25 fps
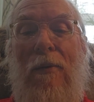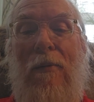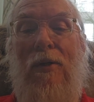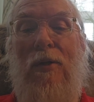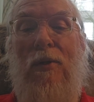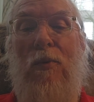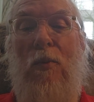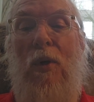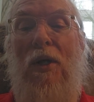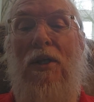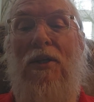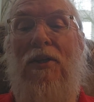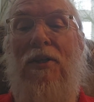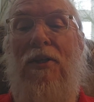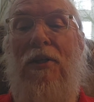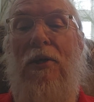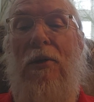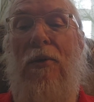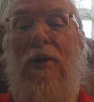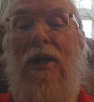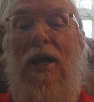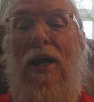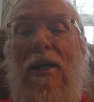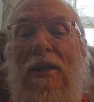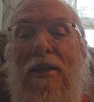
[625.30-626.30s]
was once the
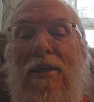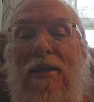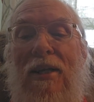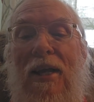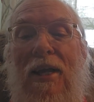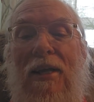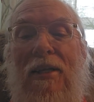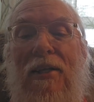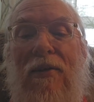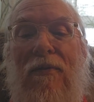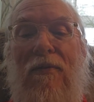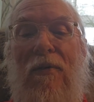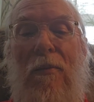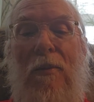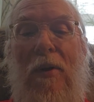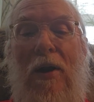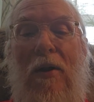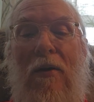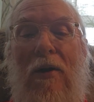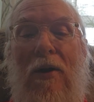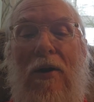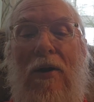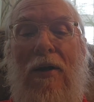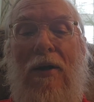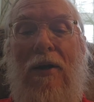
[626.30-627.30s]
United States of
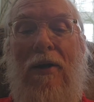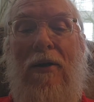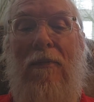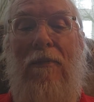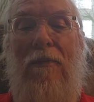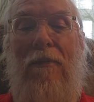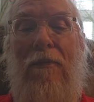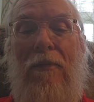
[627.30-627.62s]
America.